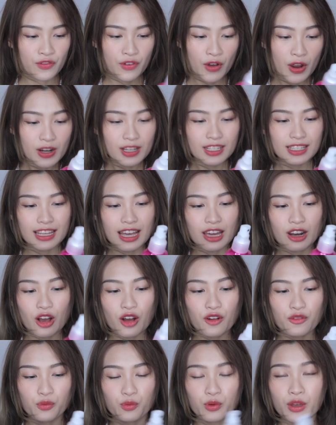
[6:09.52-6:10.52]
first start
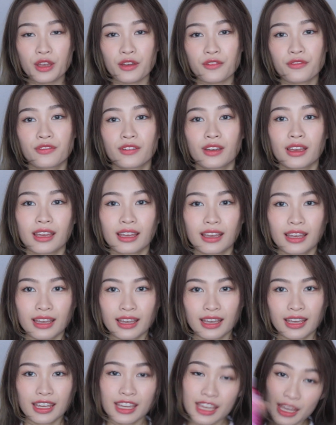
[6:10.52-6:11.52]
off with
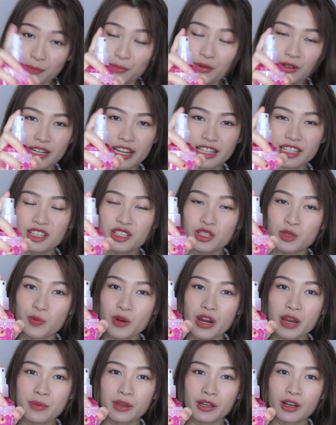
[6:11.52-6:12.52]
heat protectant
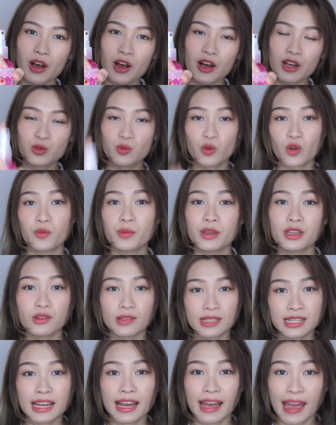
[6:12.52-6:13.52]
spray because we will be
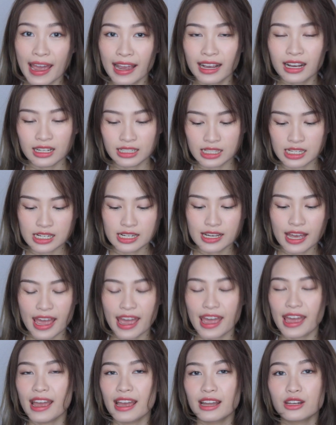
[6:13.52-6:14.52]
using a hair curler
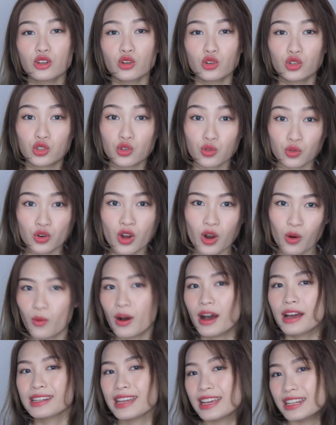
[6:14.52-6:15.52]
and you do not
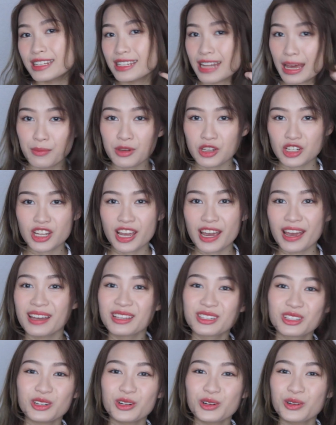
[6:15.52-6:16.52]
want any damaged hair
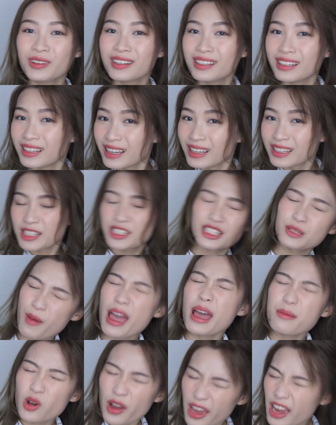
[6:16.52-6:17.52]
so
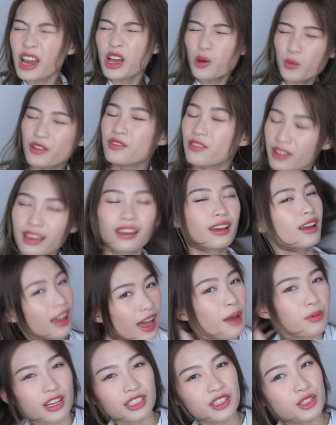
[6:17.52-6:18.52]
spray your hair with
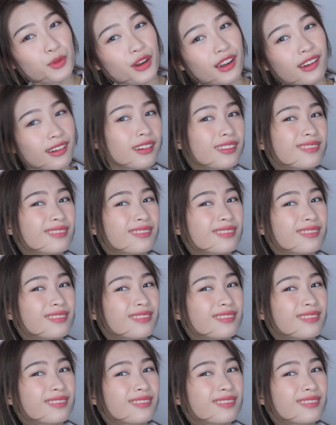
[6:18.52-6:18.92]
hair protectant spray.